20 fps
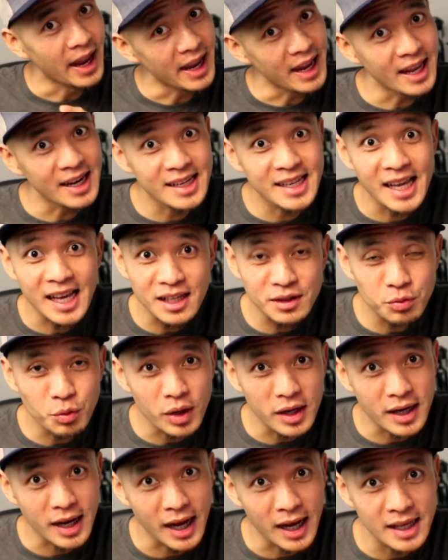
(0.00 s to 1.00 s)
And guess
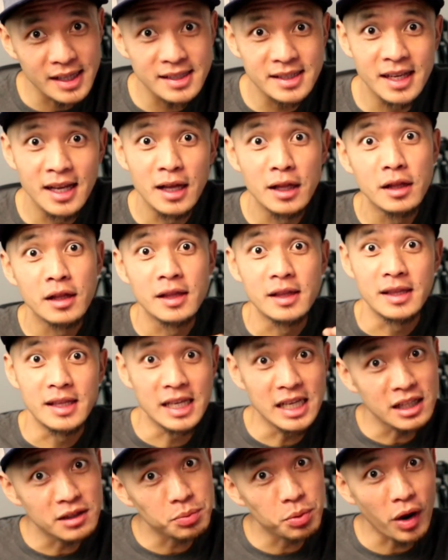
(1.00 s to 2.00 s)
what, guys?
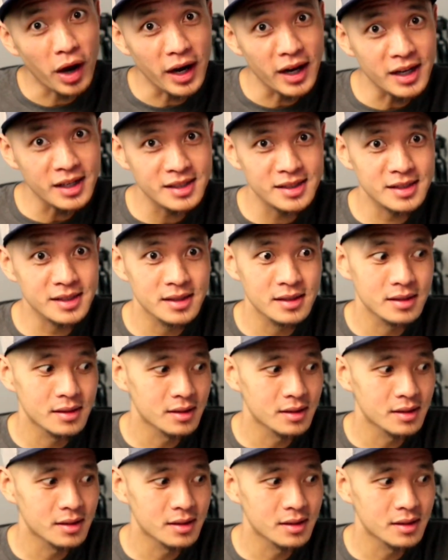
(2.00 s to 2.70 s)
These products